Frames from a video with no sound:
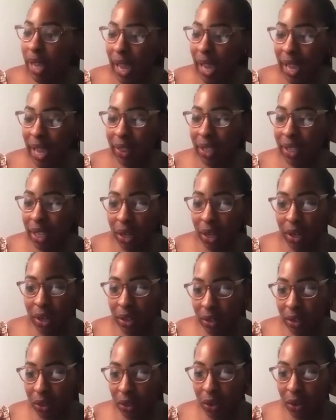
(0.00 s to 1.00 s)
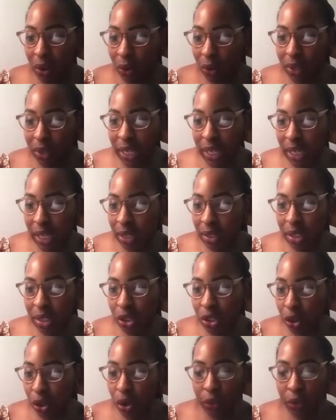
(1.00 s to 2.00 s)
And then, they
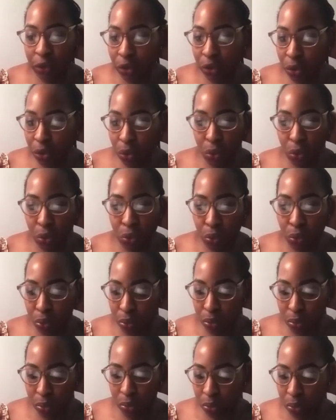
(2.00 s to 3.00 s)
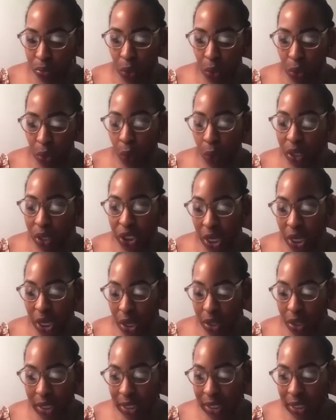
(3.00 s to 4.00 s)
deserve to go to
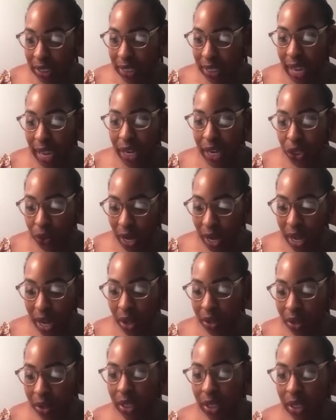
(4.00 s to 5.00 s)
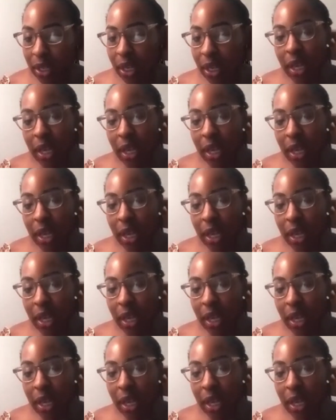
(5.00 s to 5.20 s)
jail and stand trial in